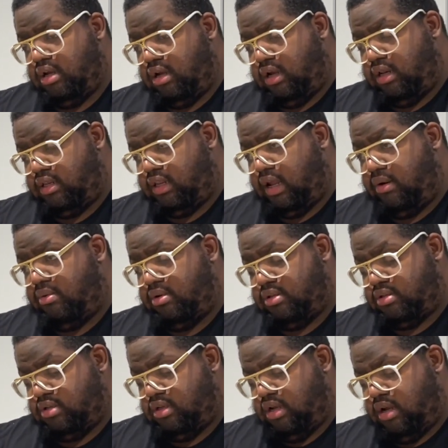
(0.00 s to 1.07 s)
and that
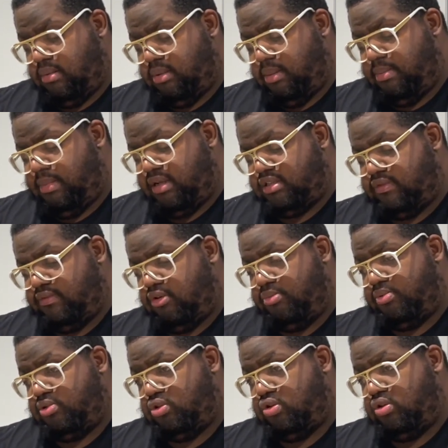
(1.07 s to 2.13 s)
was a massive
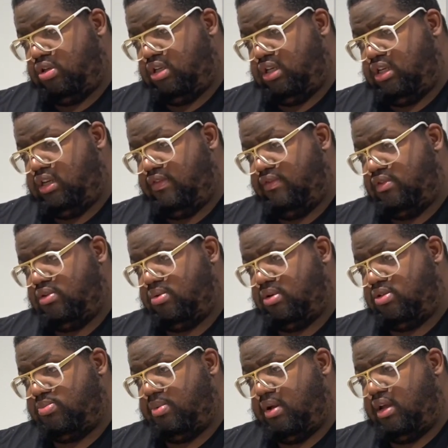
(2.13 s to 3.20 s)
opportunity given to
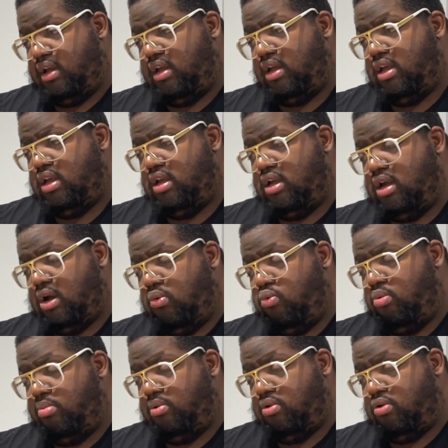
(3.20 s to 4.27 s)
us by a
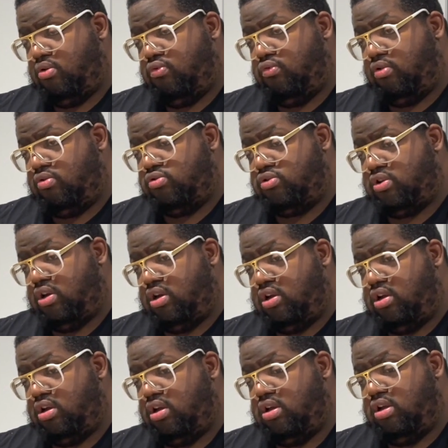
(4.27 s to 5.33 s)
woman called Rose
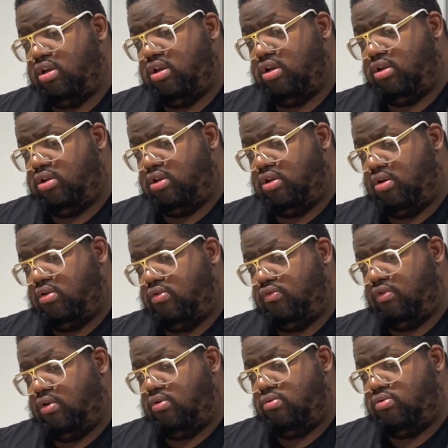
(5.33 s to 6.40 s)
Kerr. You know,
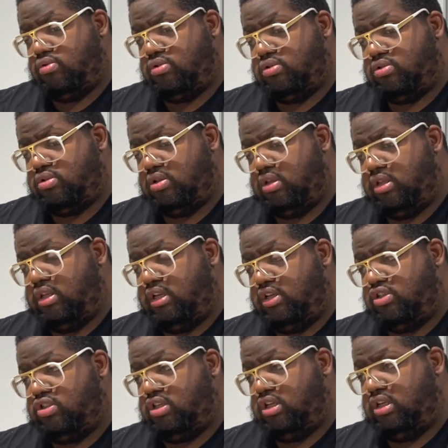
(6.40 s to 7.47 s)
Rose
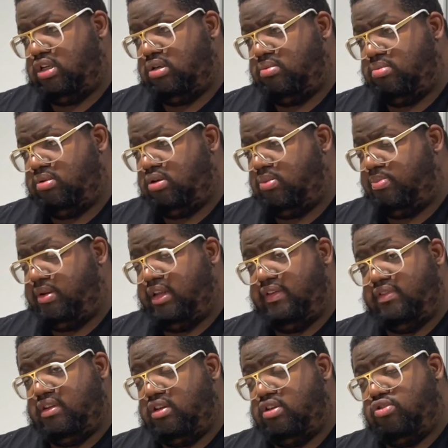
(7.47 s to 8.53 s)
literally, you know,
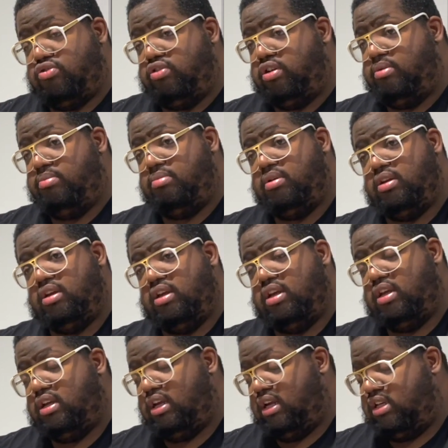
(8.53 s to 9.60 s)
believed in the dream,
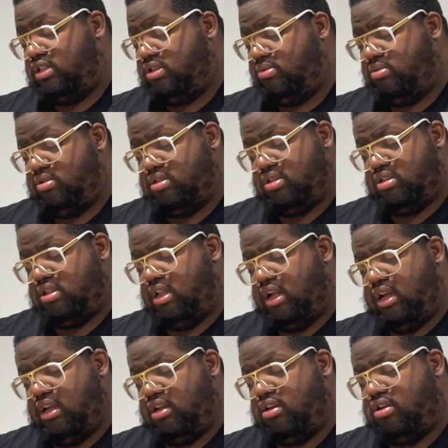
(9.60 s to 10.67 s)
and she was just
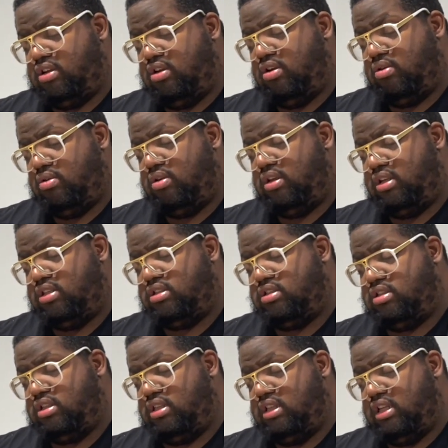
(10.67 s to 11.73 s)
like, you know,
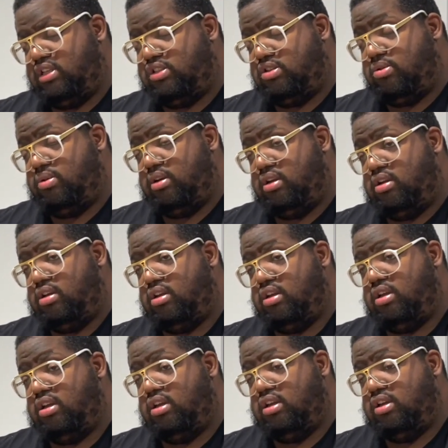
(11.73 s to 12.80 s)
let's do it.
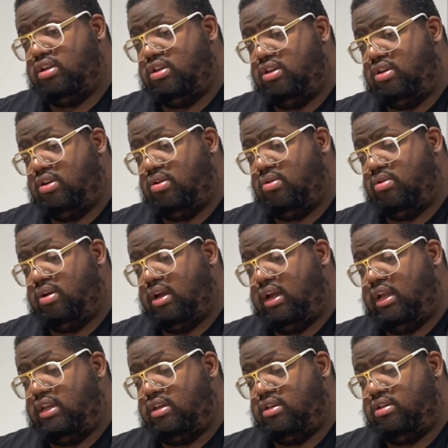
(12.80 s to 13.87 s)
You know,
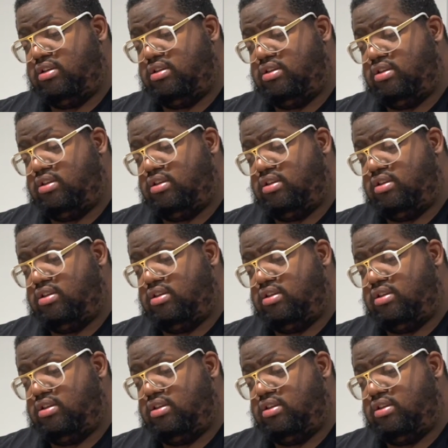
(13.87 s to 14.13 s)
and